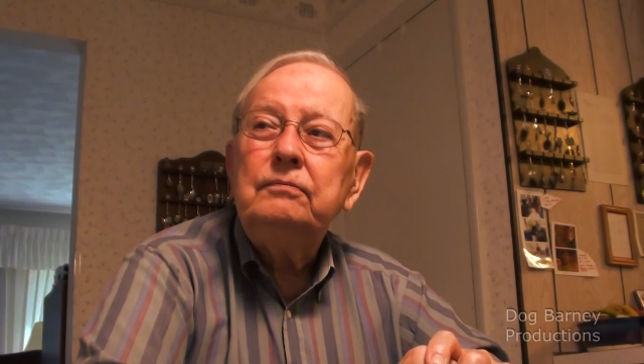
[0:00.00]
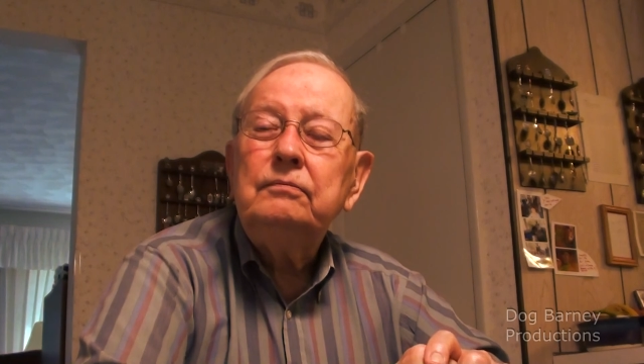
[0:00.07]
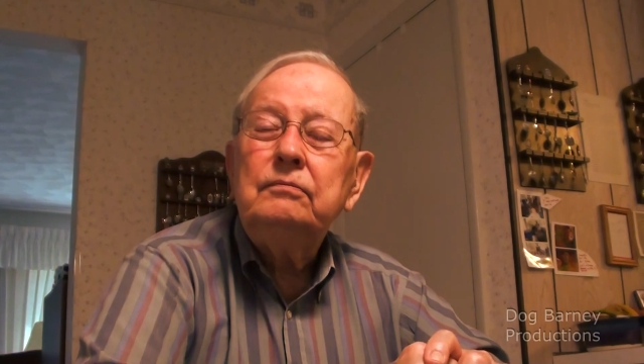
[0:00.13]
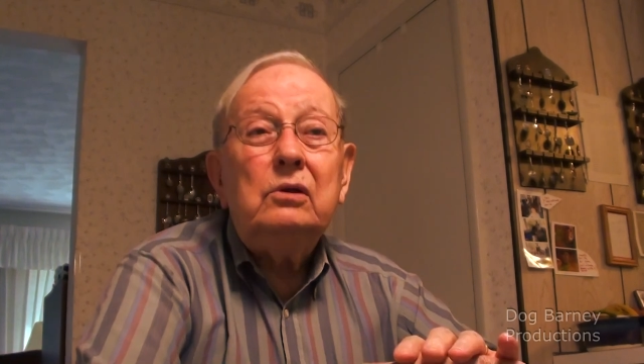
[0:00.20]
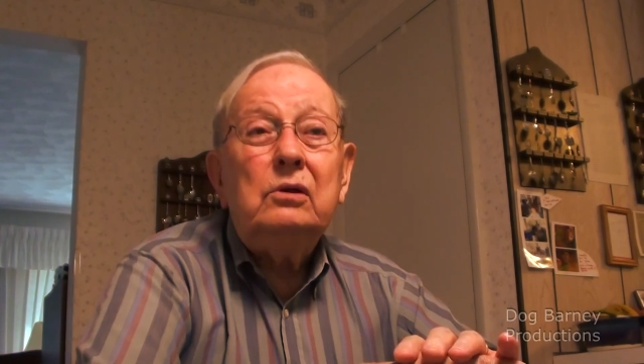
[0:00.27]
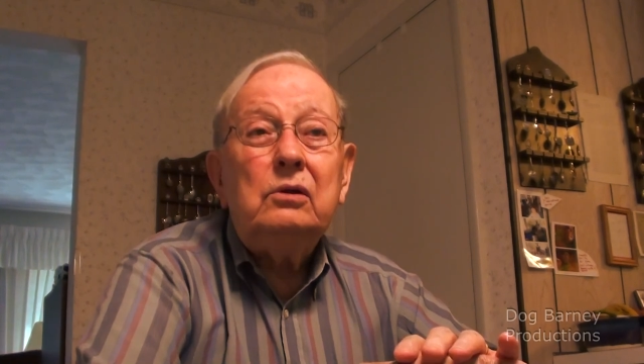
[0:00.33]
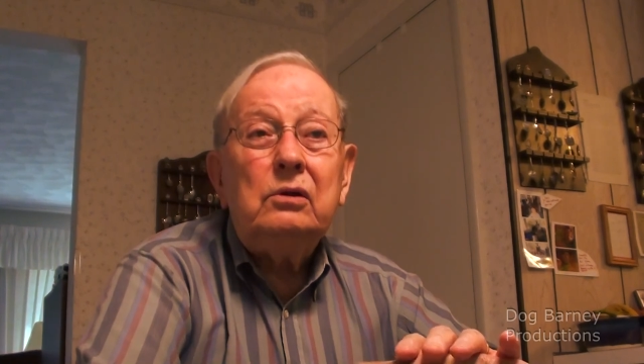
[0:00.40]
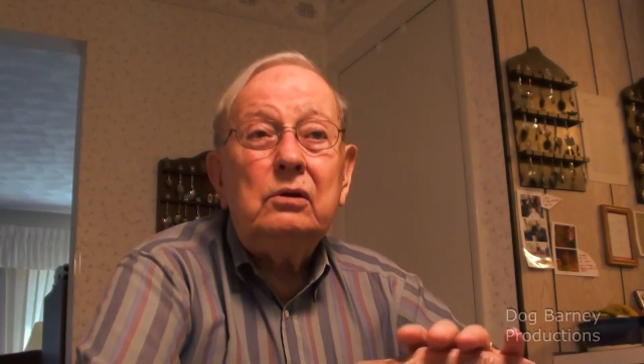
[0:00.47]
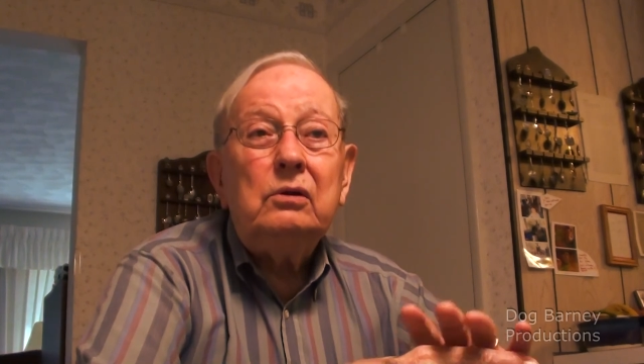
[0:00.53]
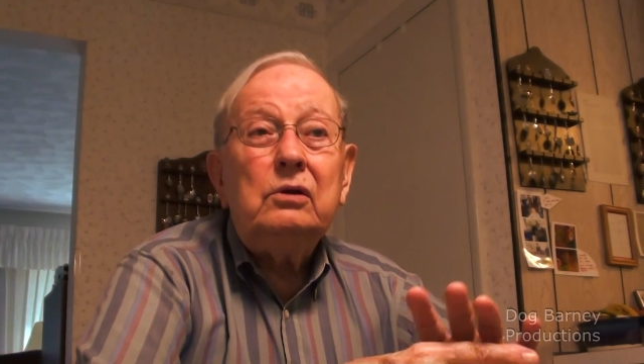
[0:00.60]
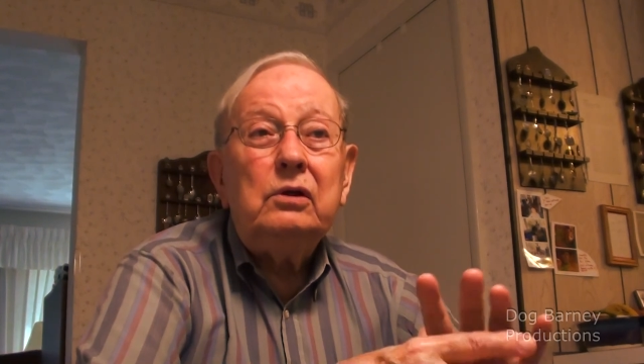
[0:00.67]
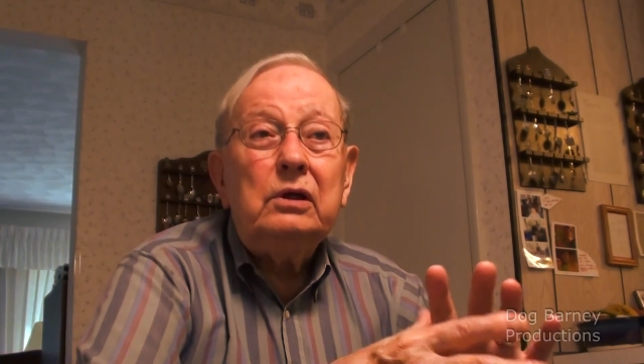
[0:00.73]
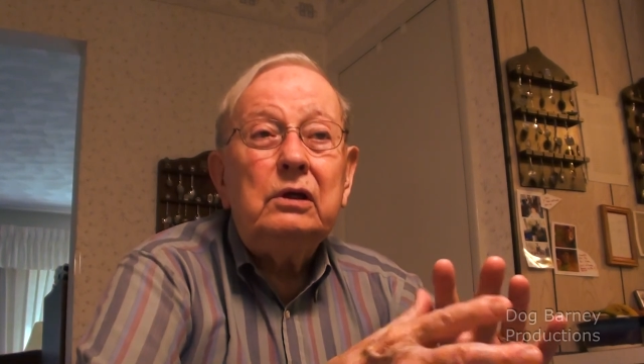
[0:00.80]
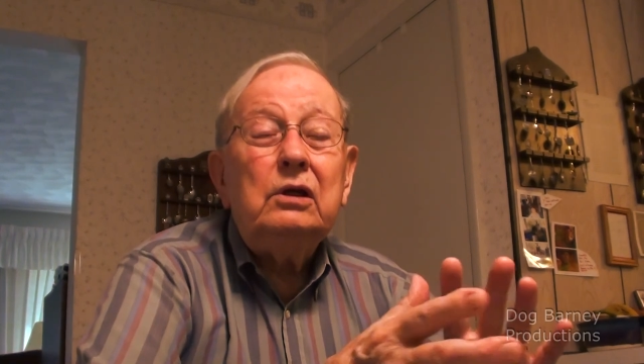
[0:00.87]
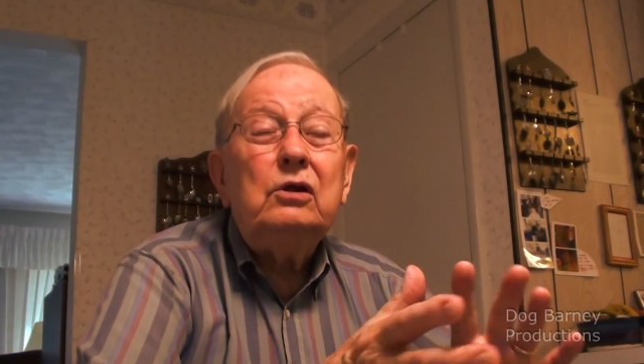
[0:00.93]

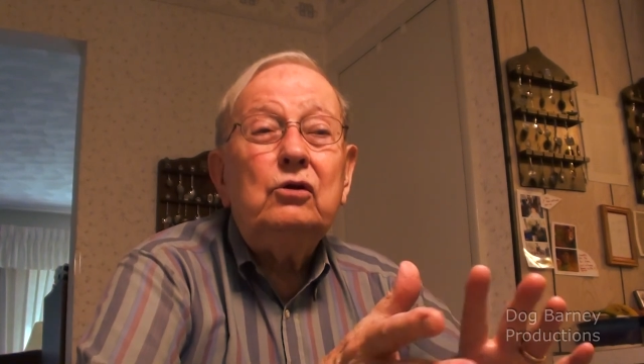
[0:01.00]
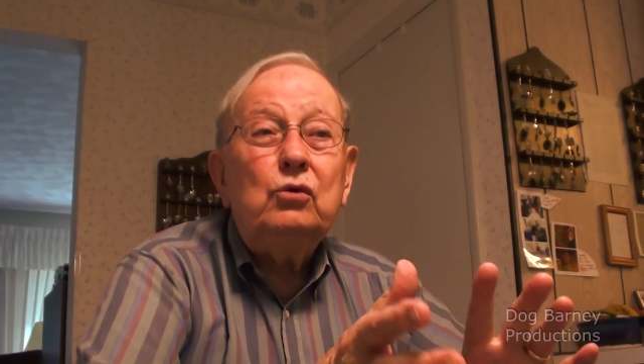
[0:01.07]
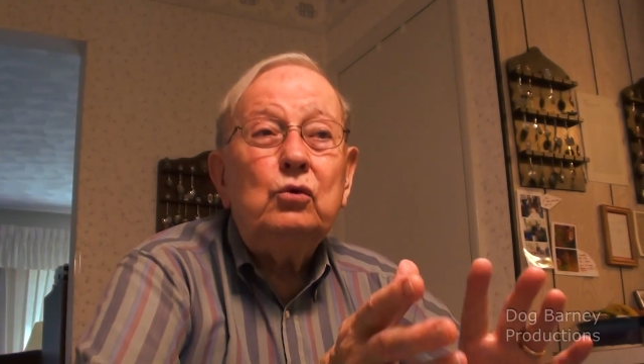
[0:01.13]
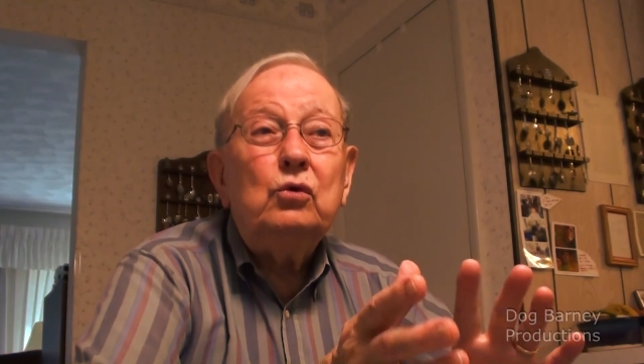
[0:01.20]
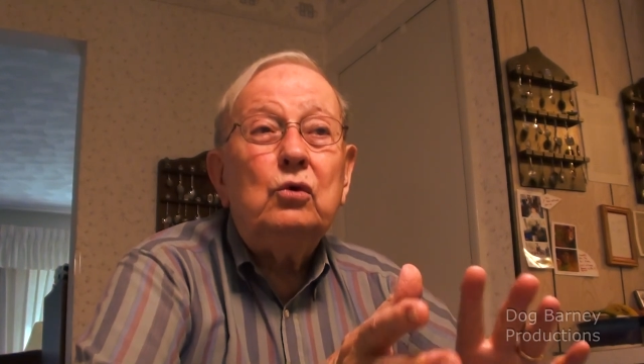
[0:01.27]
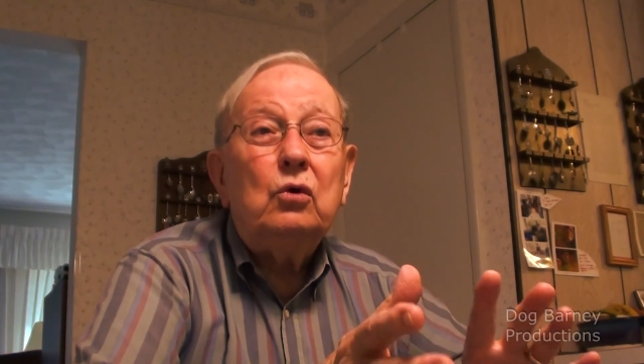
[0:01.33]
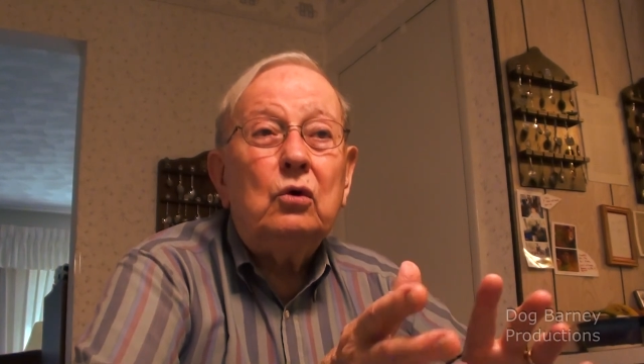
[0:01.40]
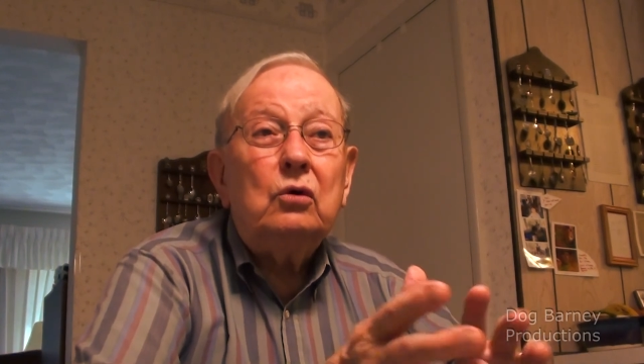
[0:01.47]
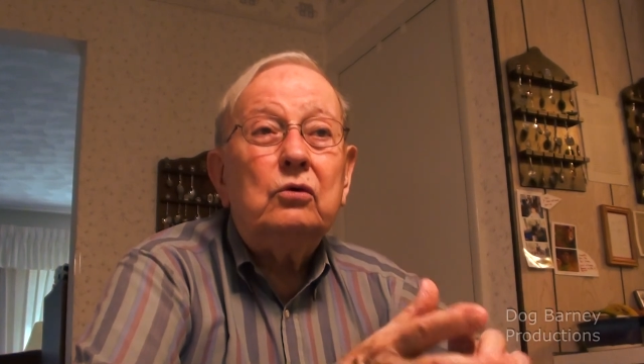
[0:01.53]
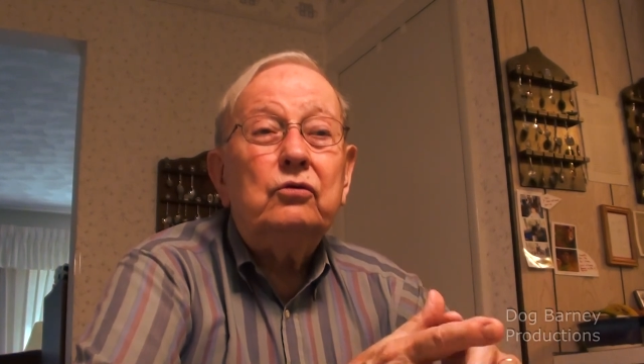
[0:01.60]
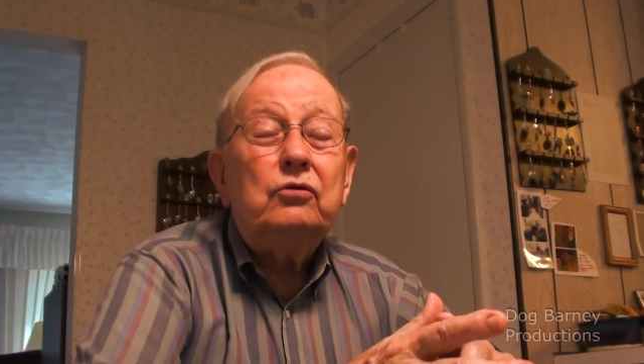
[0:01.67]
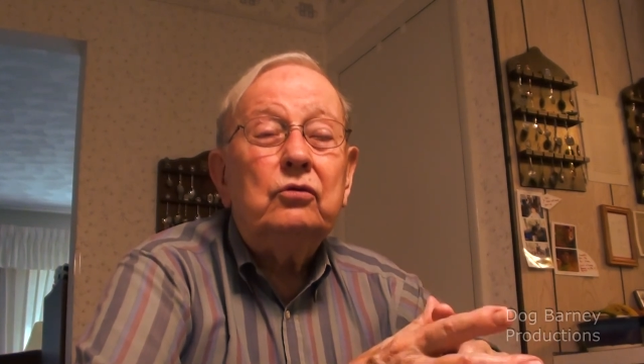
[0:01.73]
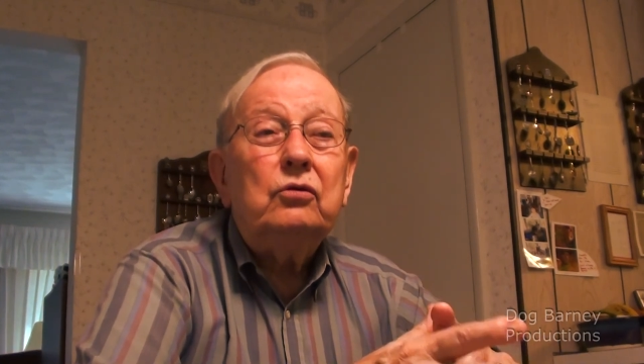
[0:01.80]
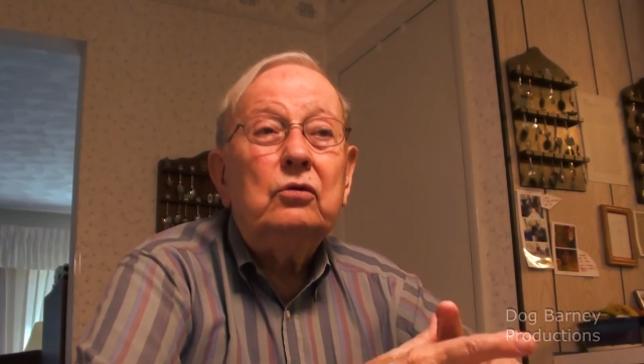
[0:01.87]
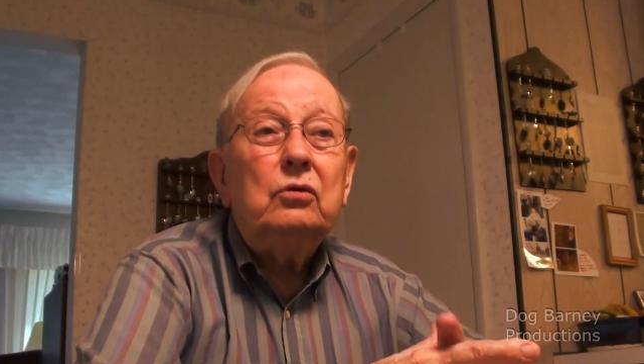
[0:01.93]
Then in due
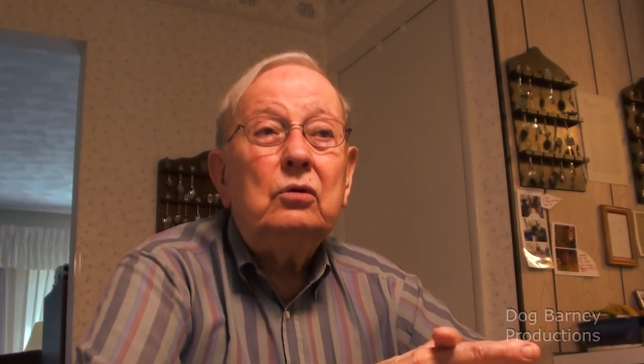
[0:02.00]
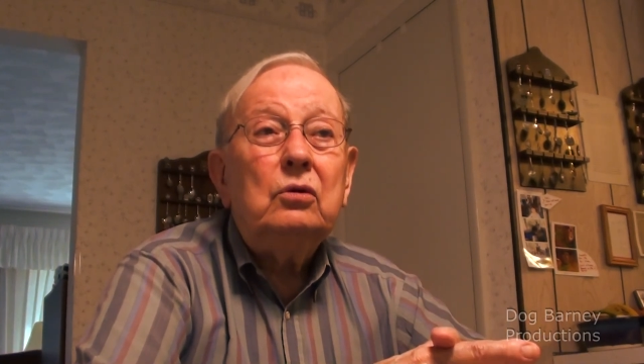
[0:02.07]
course,